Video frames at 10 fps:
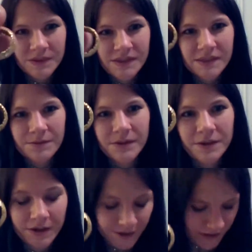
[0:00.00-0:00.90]
no
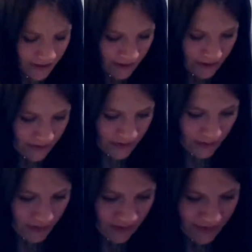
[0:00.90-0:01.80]
sunflower earring.
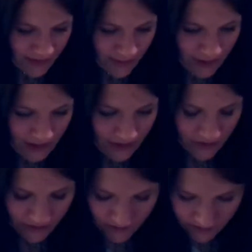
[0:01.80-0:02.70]
Do we have its
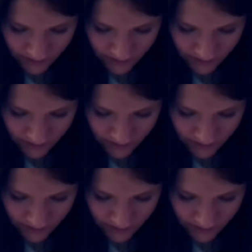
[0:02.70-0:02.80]
match?